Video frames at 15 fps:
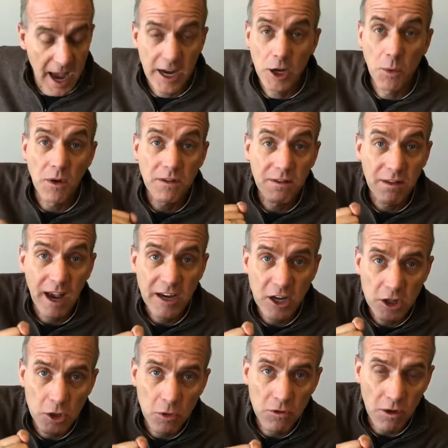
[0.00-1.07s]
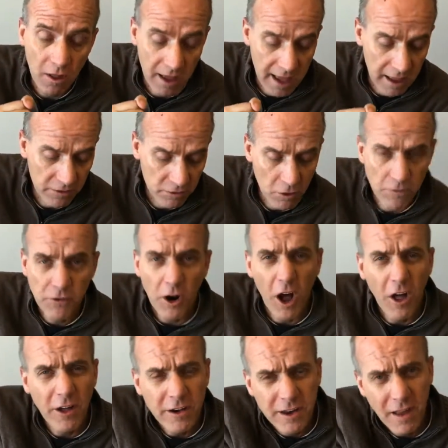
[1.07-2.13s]
I know what it's like to lose all hands. So for
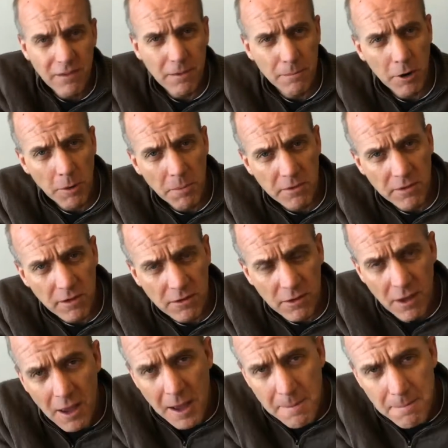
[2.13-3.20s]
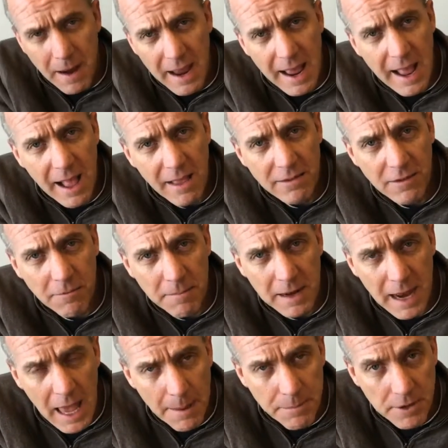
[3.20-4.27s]
all intents and purposes, my hands have been
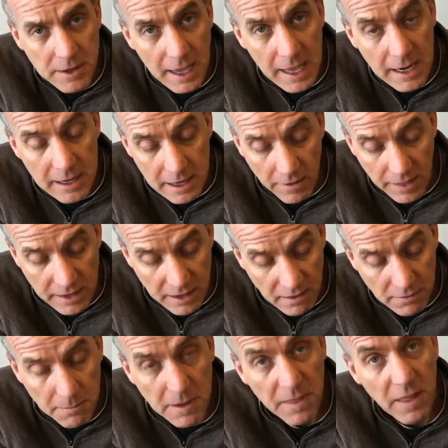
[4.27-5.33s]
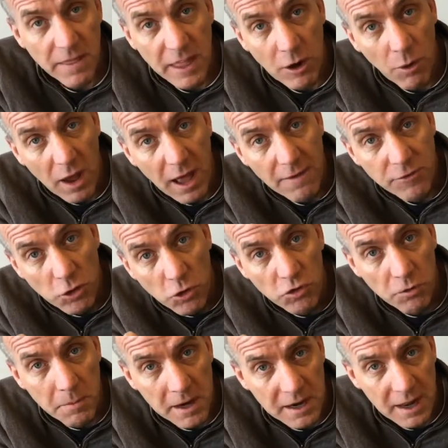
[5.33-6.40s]
amputated. Now that doesn't mean that they don't have use
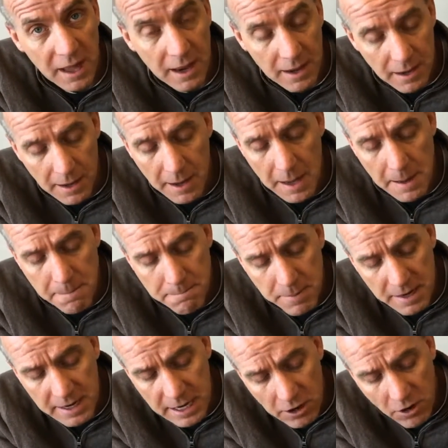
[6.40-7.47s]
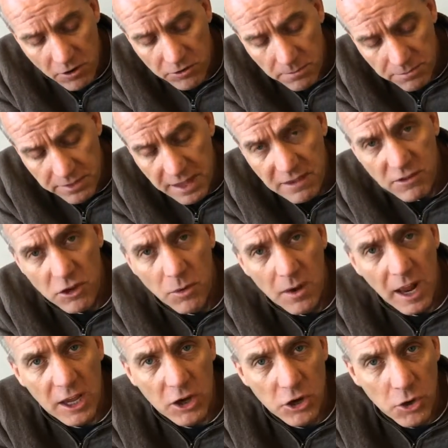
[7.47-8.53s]
for me today, but here are some things that you and
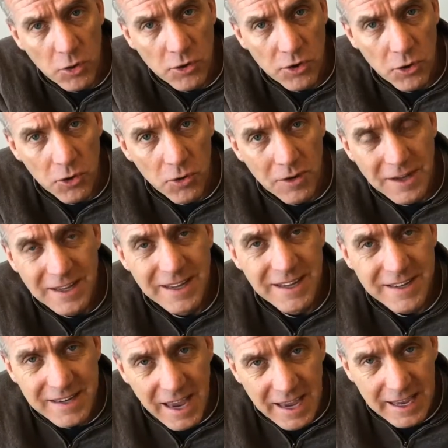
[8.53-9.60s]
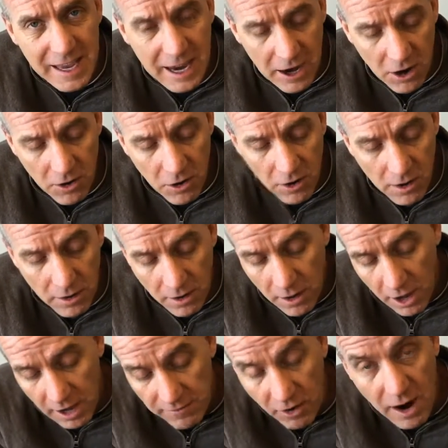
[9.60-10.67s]
I can do to take care
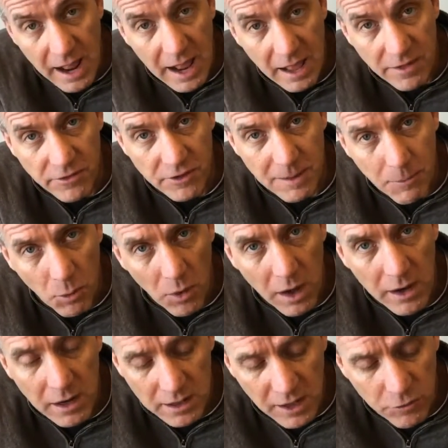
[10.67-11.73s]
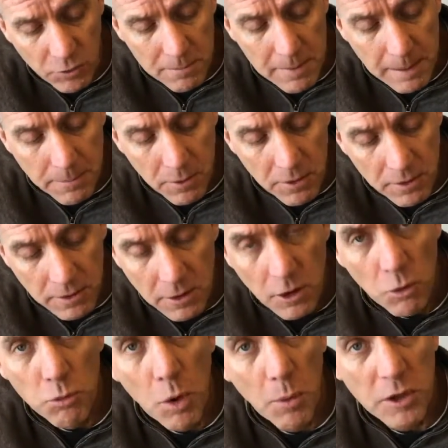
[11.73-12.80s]
of our hands. Number one, let's
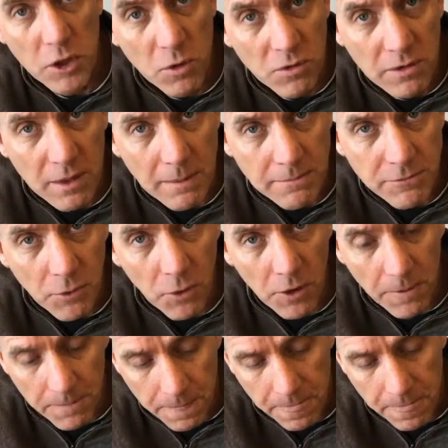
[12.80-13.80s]
remember what we use them for.